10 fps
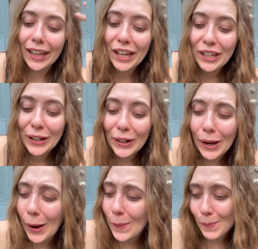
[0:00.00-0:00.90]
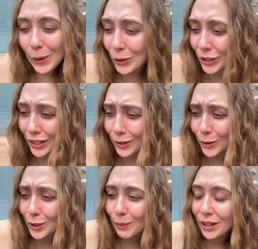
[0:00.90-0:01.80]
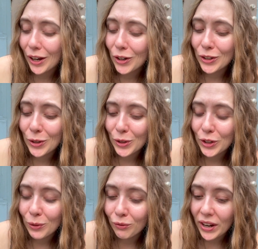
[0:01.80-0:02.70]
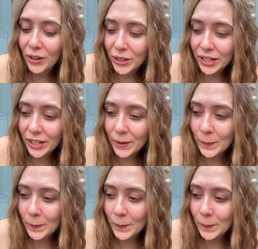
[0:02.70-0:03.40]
like your emotions or something or you're you're very